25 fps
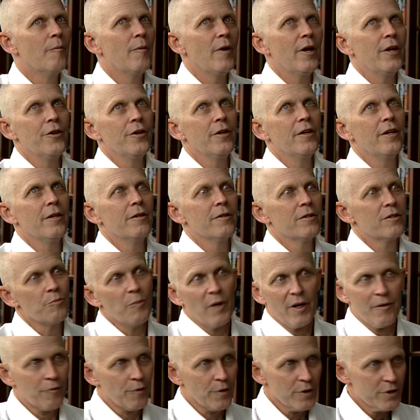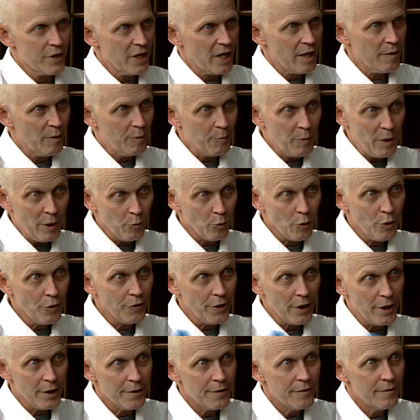And, this is my first time I've been
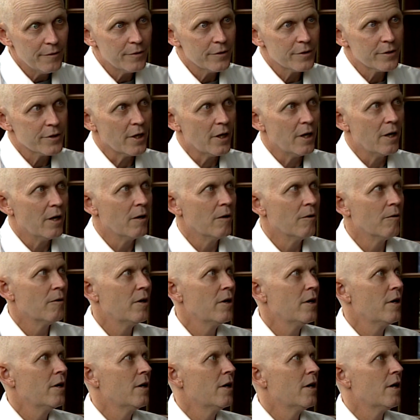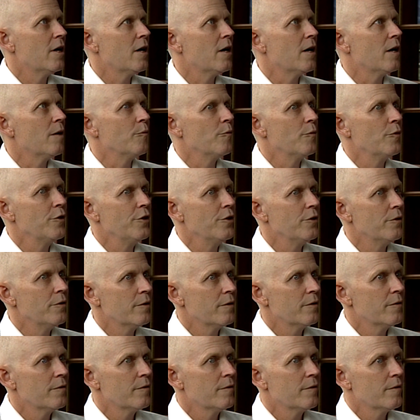wounded. So, in um, how many years you,
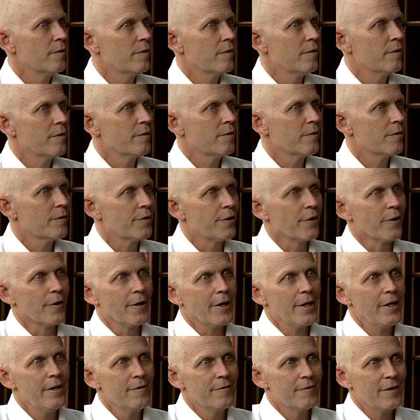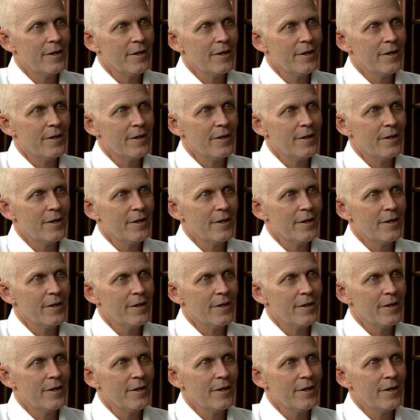of service? 30.